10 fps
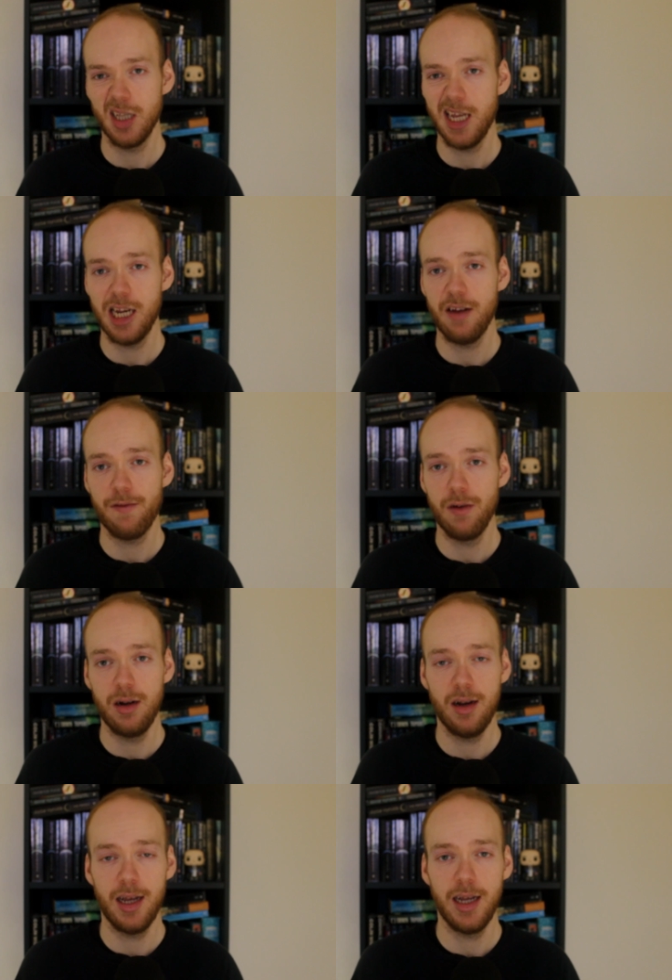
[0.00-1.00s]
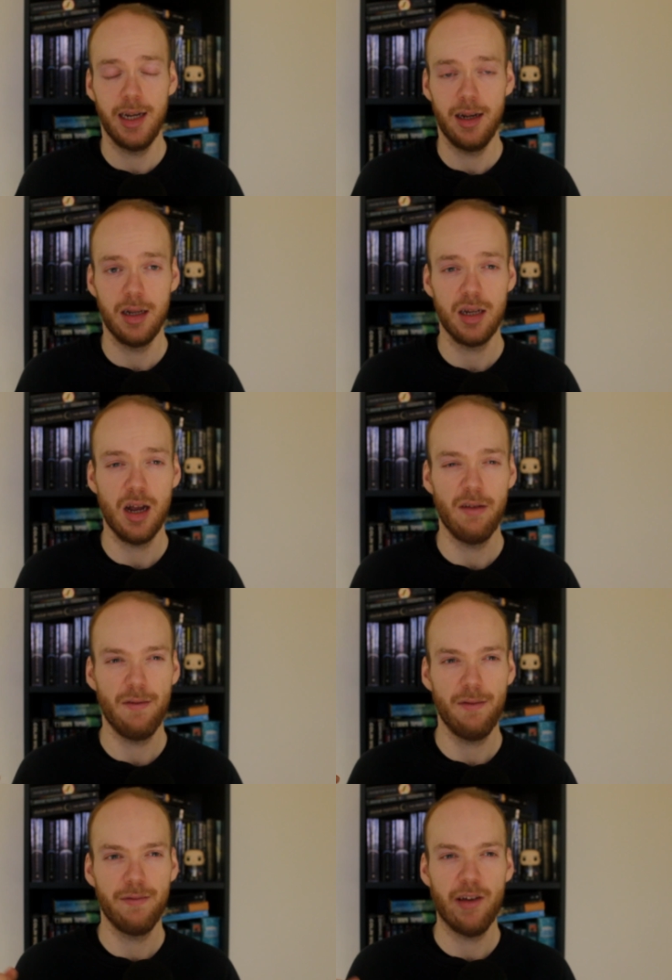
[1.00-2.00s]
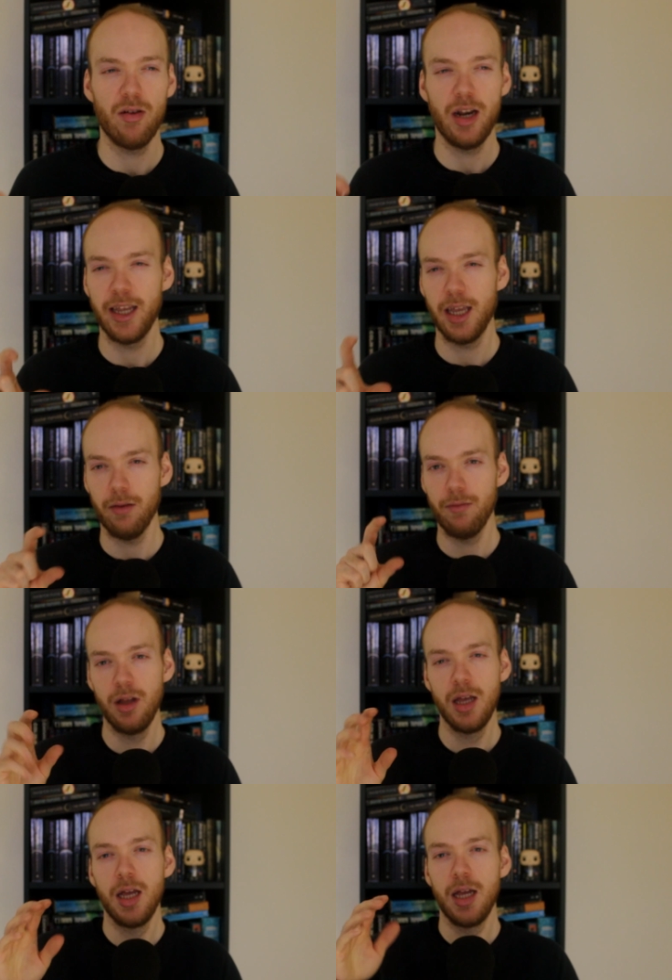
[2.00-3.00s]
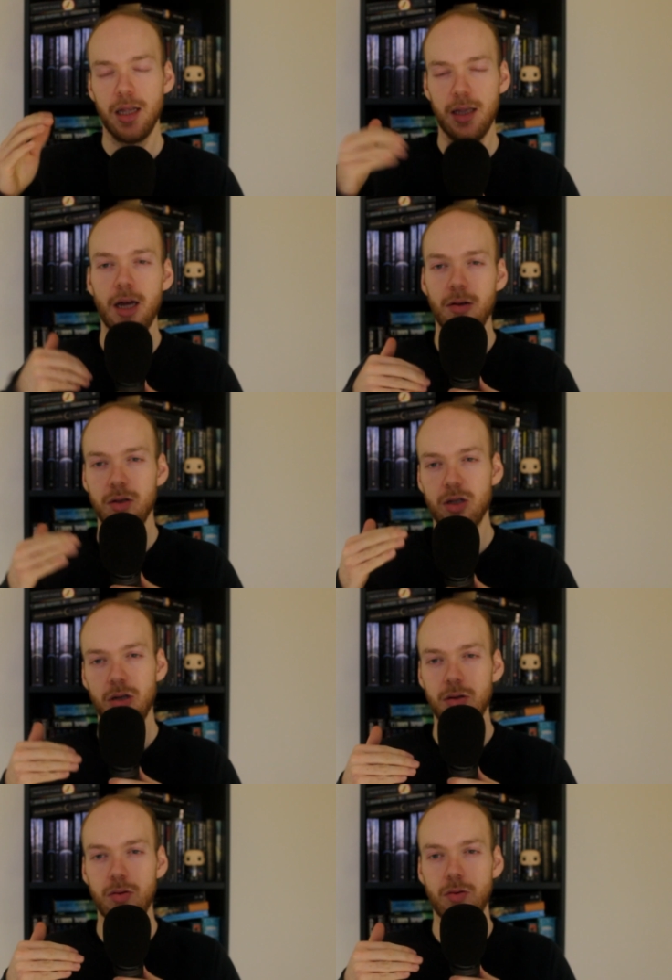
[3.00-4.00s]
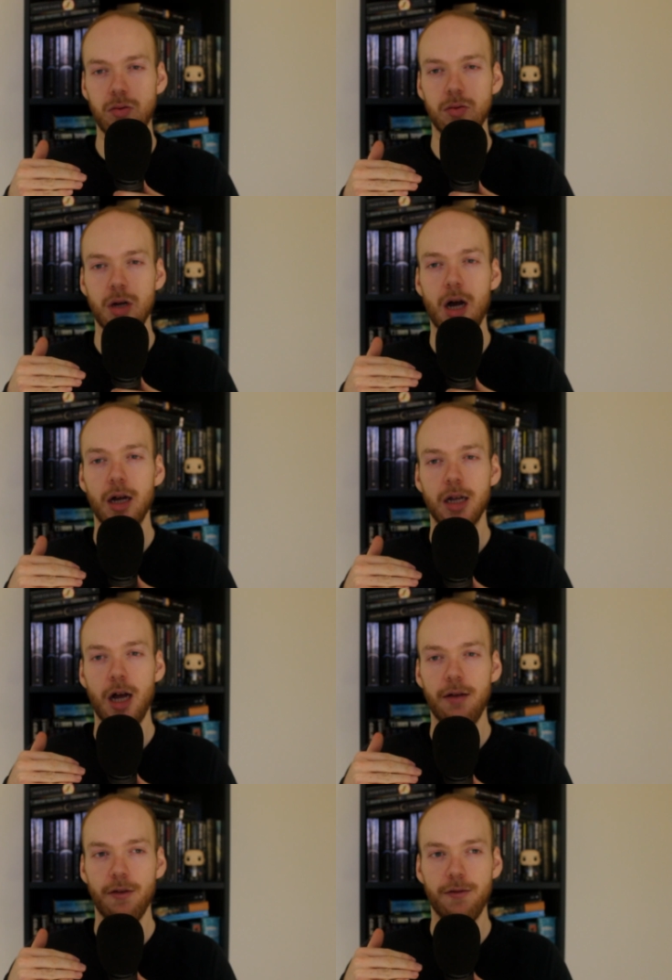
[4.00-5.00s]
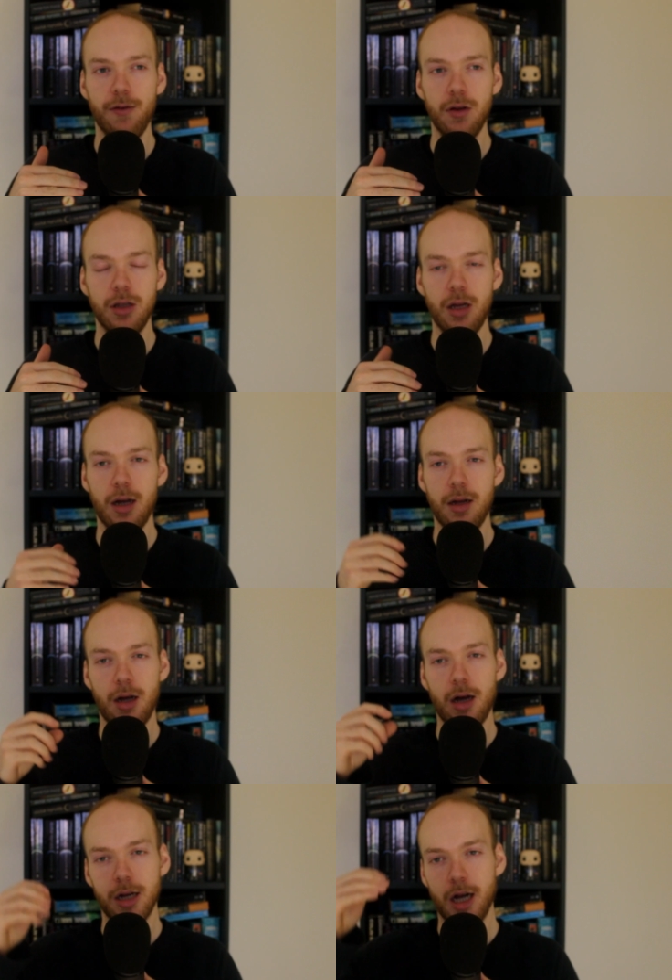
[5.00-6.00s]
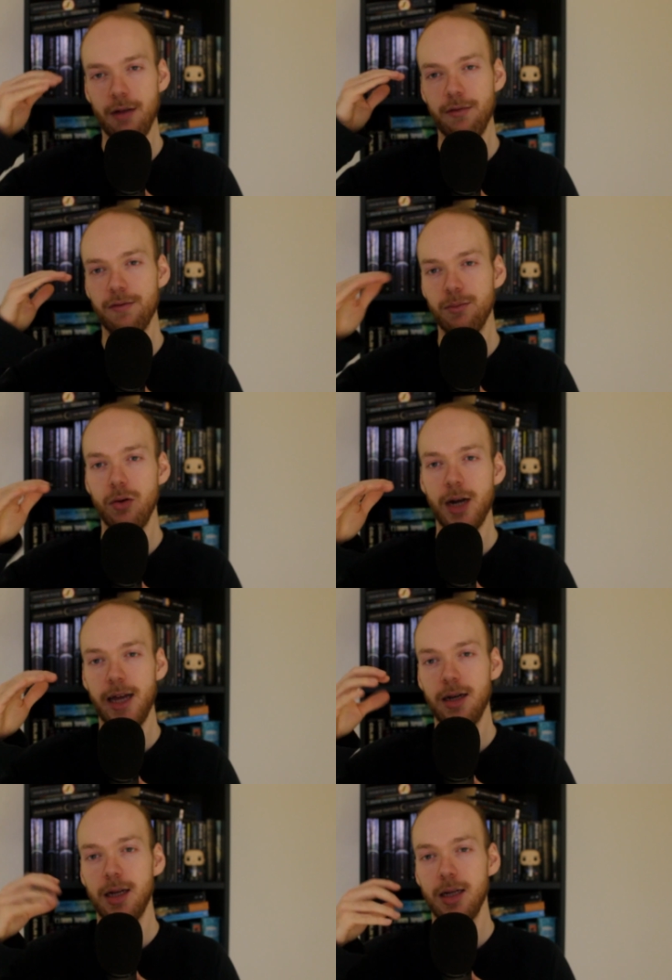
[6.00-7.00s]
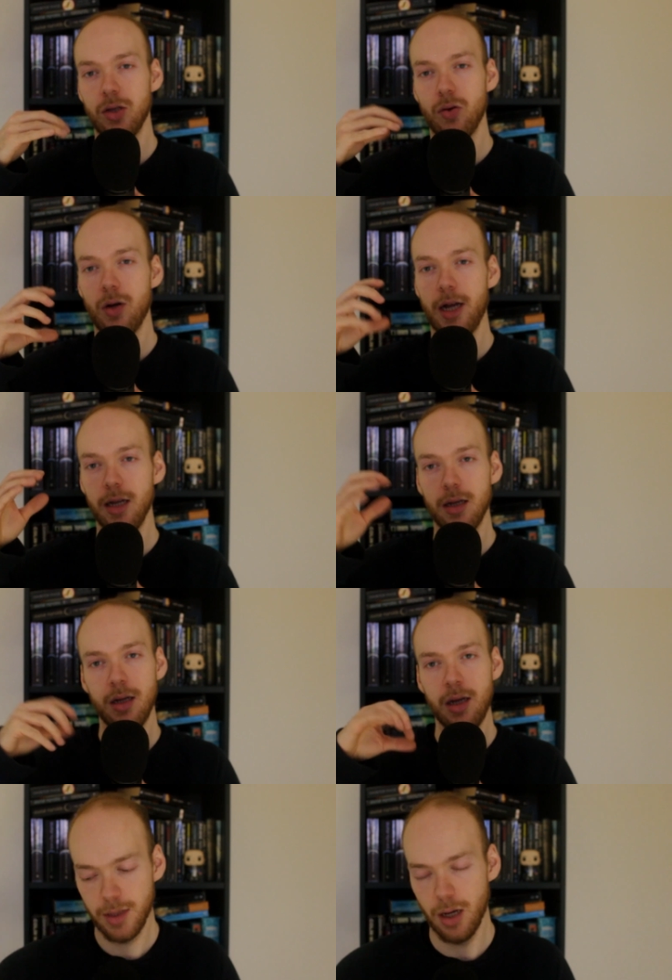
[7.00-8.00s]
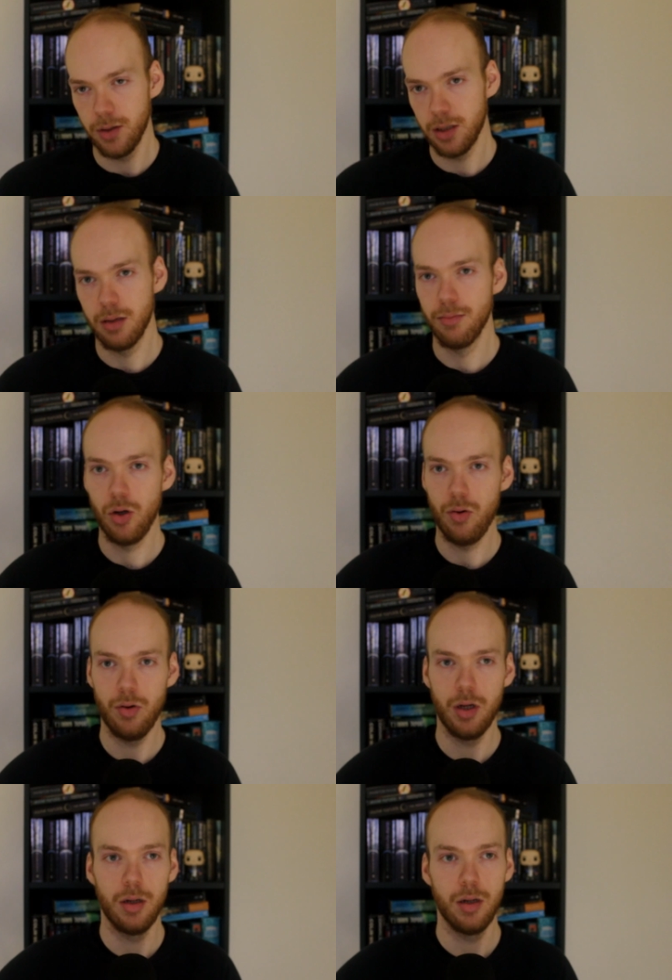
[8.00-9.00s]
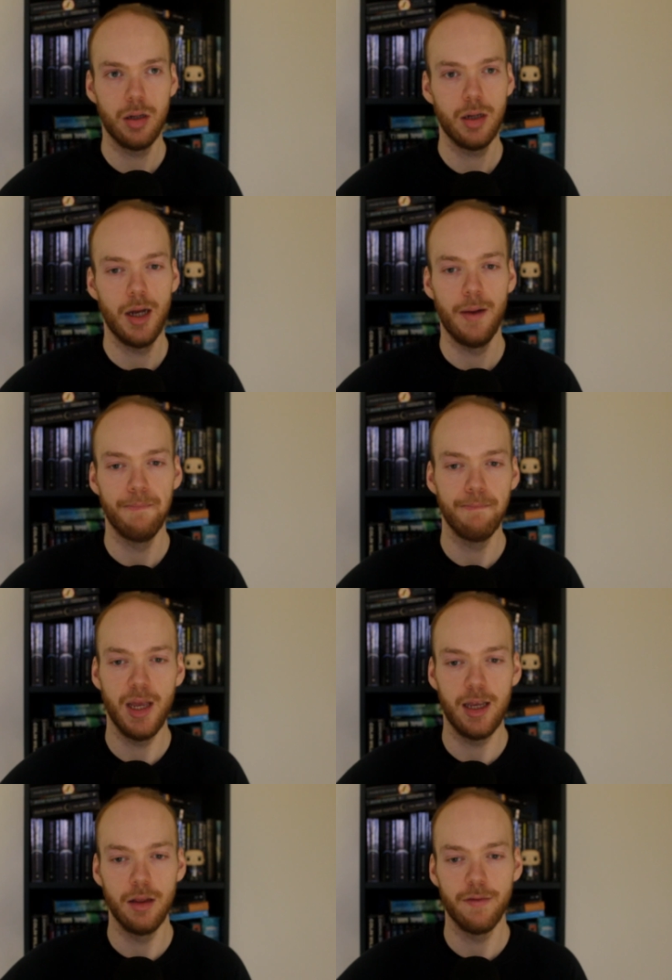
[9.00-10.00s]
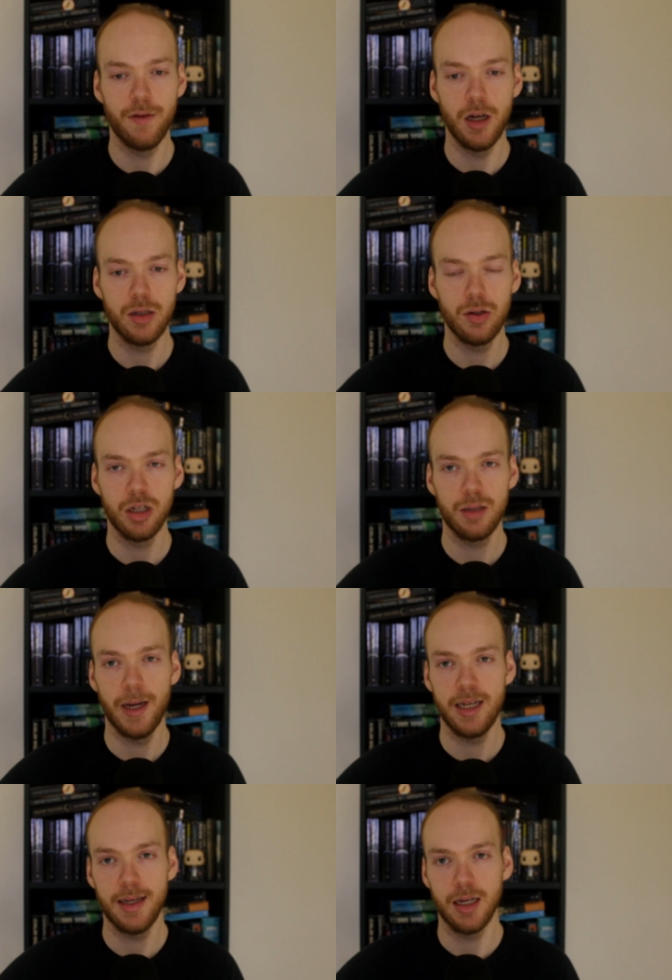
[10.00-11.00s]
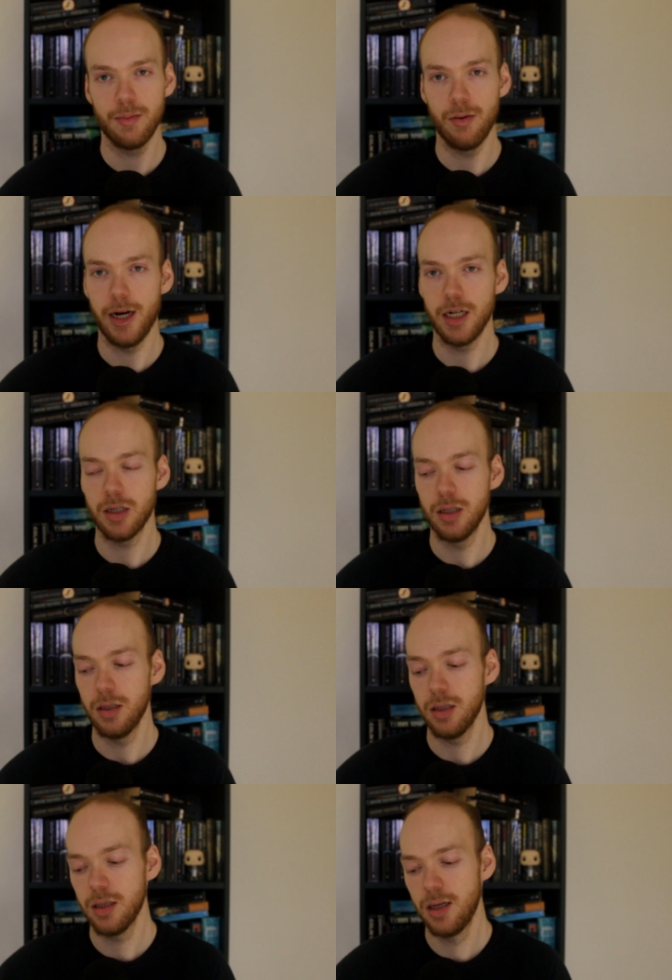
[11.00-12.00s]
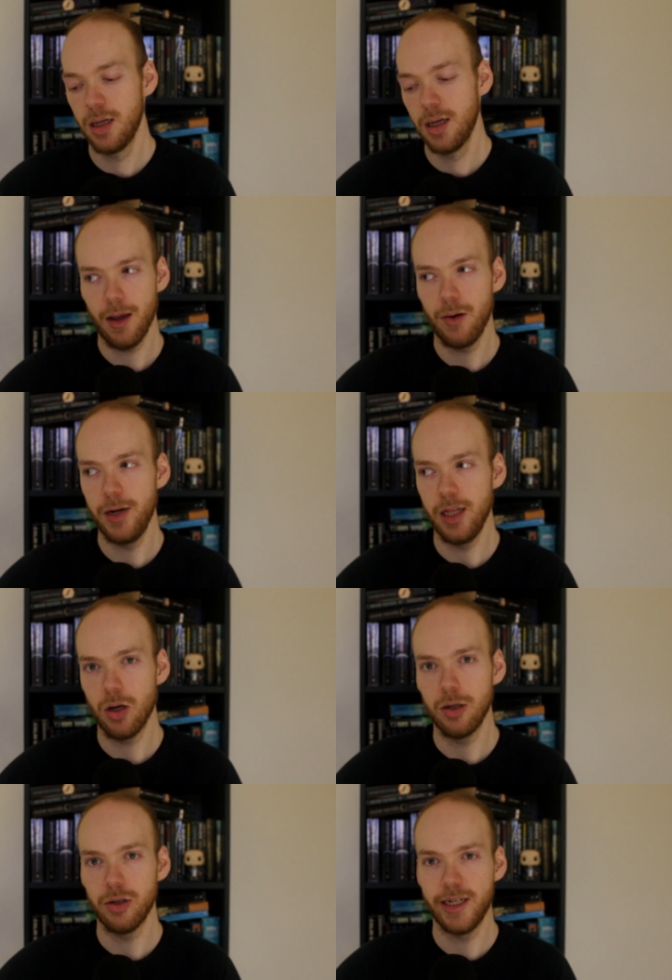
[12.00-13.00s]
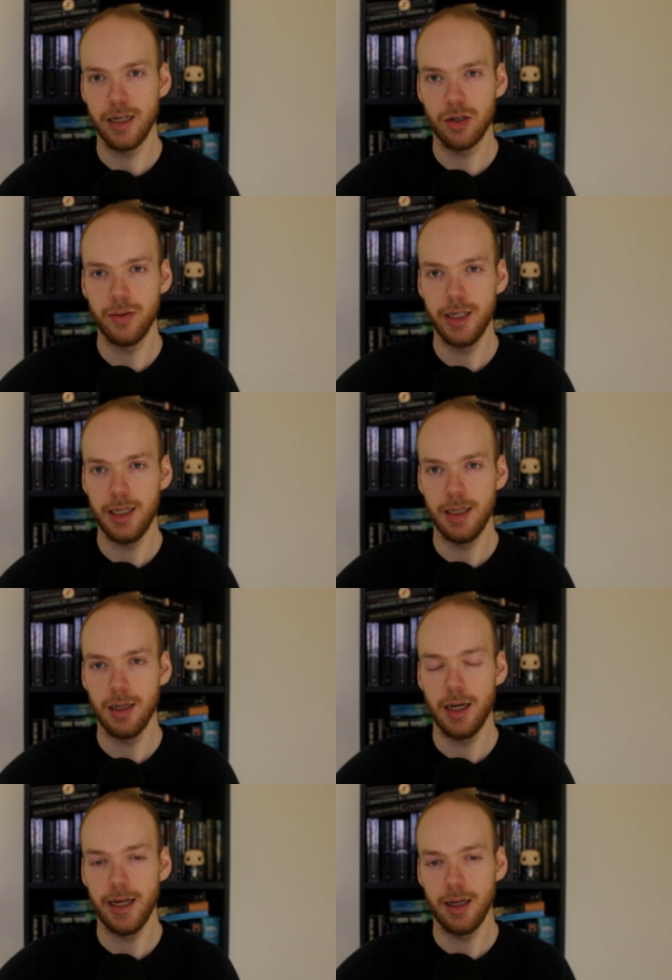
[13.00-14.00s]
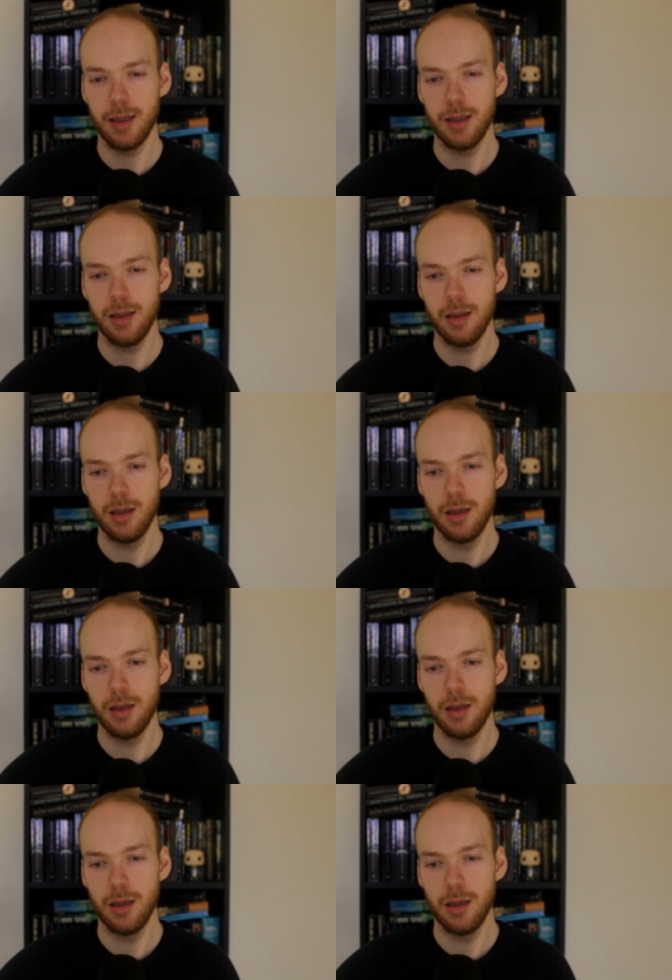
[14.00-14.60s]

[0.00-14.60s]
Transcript: because they're different. And I've felt like those two the archive of moon landings, or like going to the moon and making the first sort of space explorations, are really contradictory, like